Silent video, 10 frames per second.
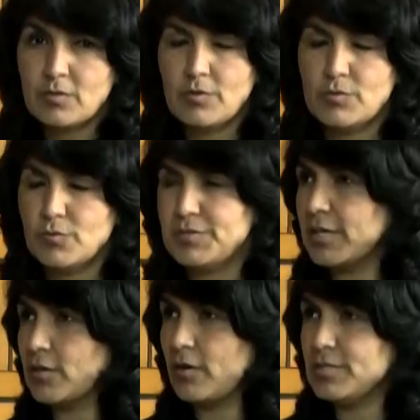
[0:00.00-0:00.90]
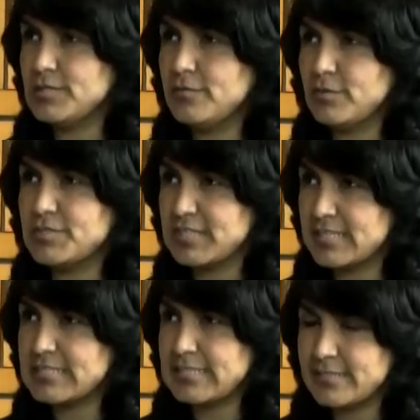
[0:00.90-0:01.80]
on drone technology for
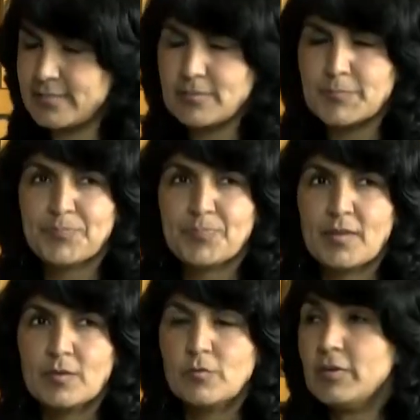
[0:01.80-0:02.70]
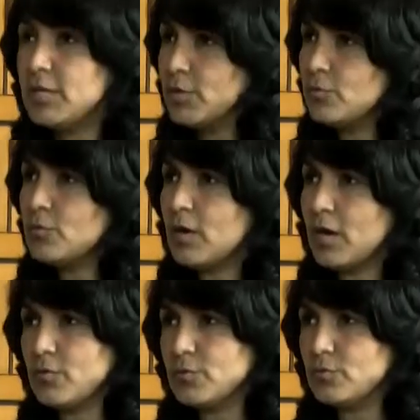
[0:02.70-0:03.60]
6 years. So we knew
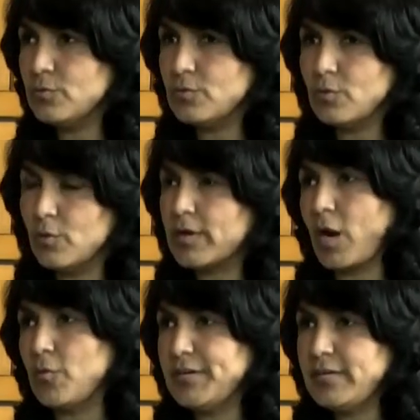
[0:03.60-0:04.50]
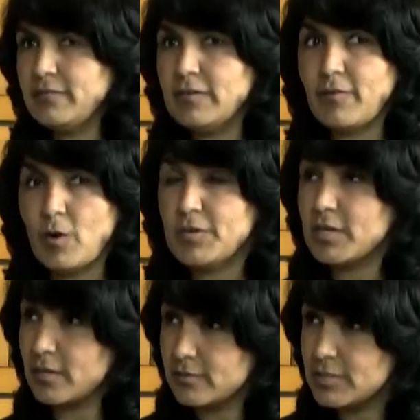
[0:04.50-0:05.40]
how to go around it. We found
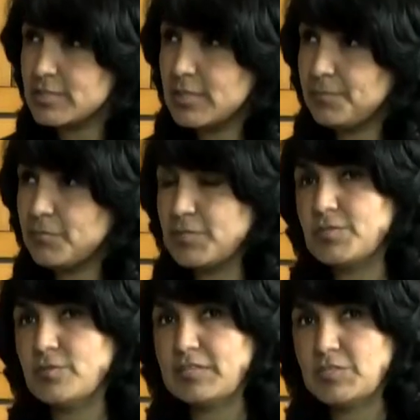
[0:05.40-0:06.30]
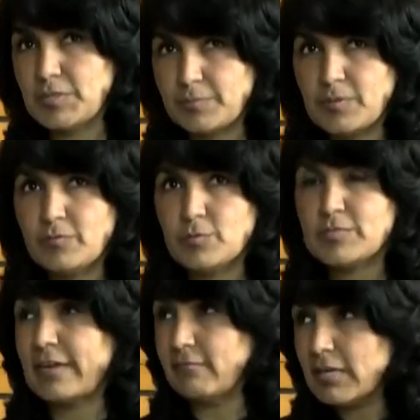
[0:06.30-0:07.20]
another chip, which is cheaper, which
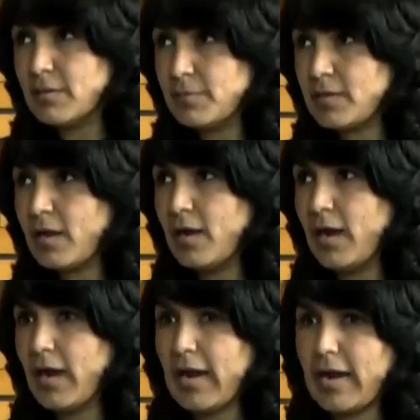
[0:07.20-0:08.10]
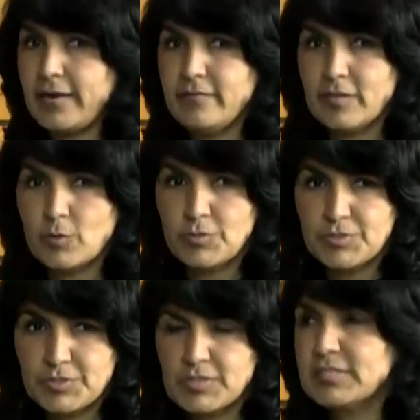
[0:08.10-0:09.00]
was available. And we
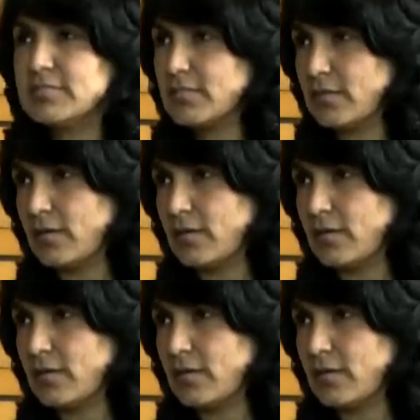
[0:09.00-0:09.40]
could just